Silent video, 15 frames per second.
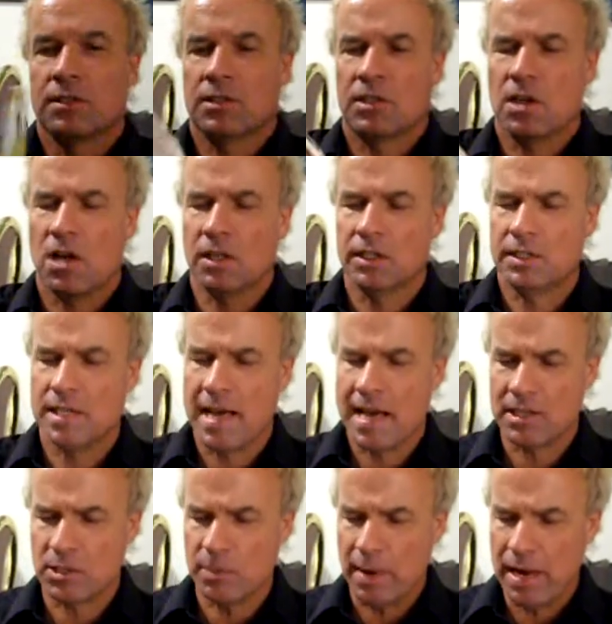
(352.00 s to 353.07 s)
It's called
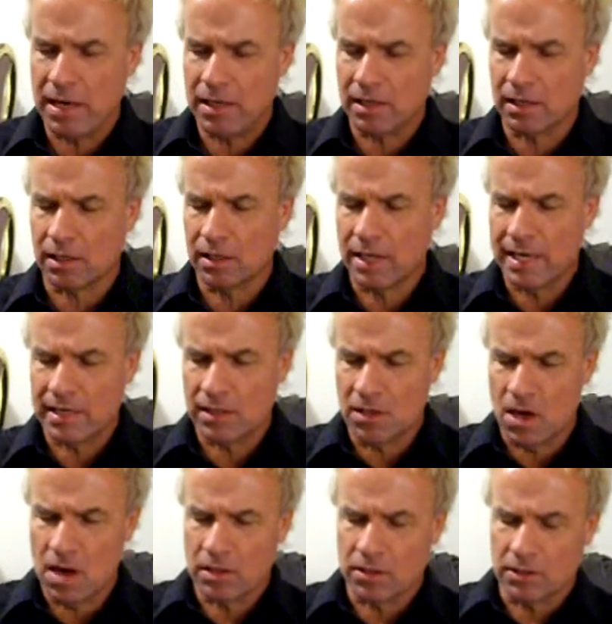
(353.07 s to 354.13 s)
Tasmanian Light
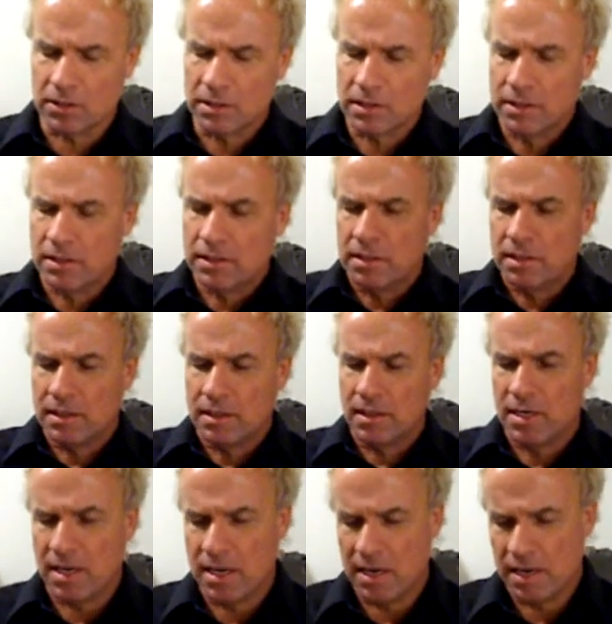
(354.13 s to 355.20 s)
Lager.
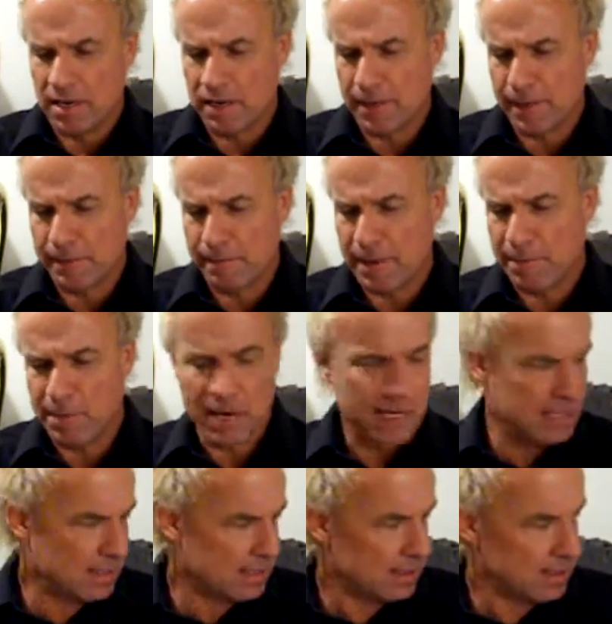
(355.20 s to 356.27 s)
I
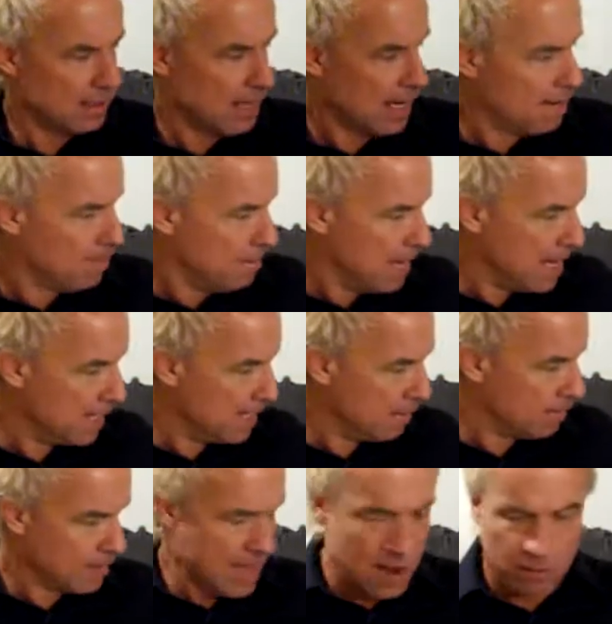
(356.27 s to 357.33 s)
may
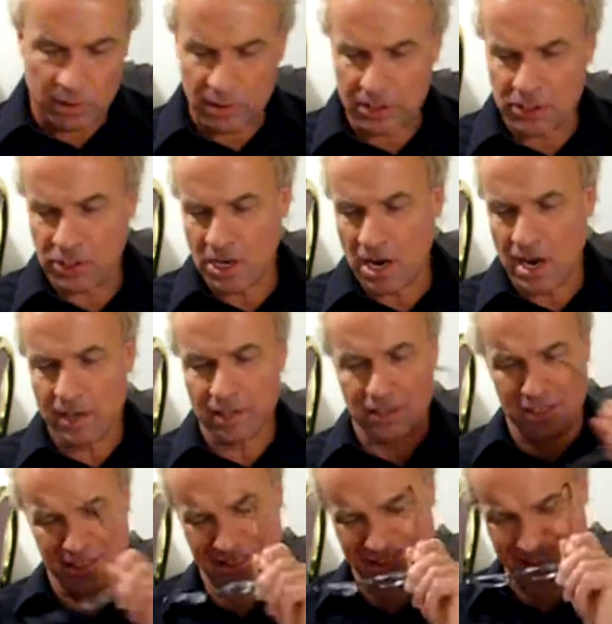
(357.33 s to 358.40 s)
give that one a shot,
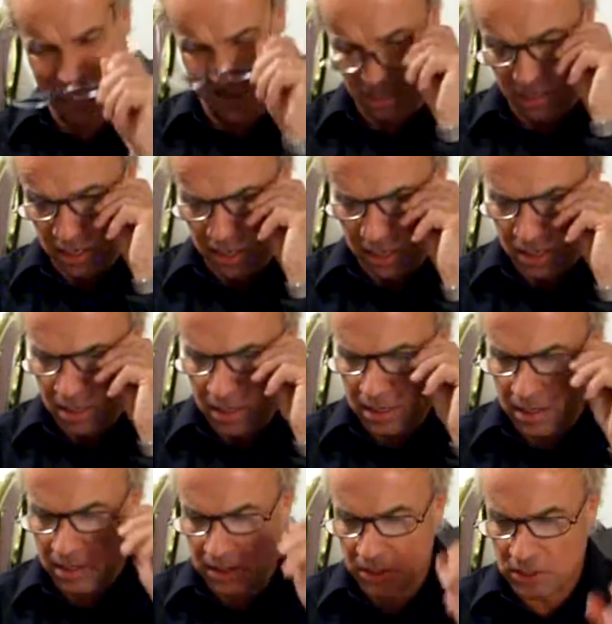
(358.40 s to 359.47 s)

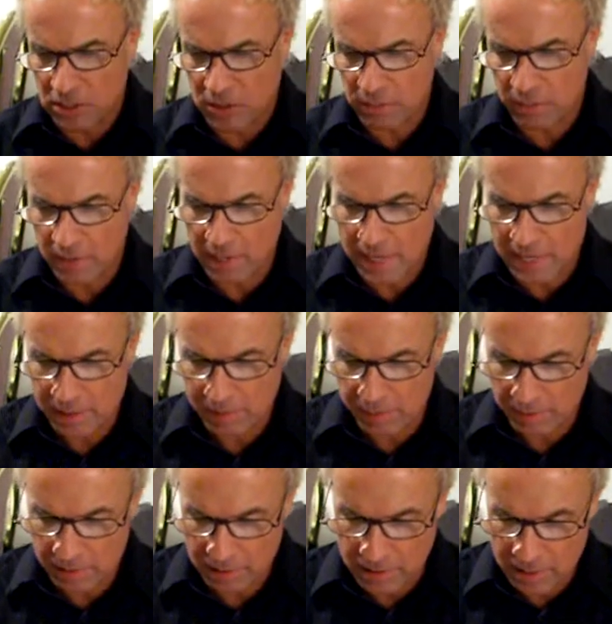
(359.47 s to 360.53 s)
just for the heck
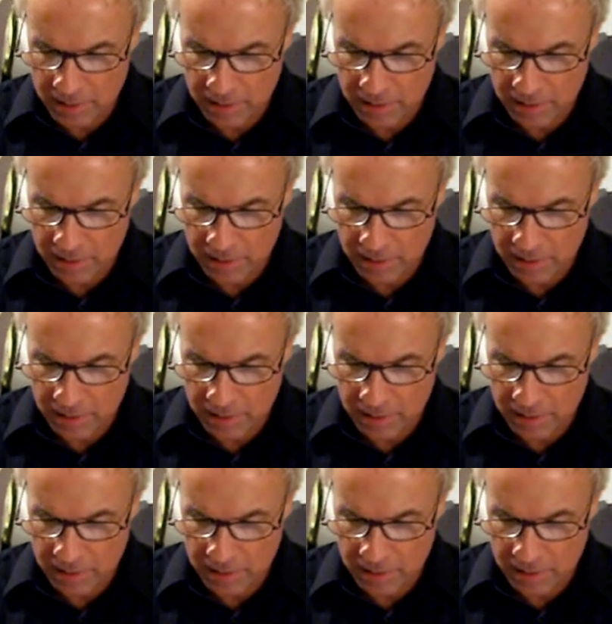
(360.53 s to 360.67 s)
of it.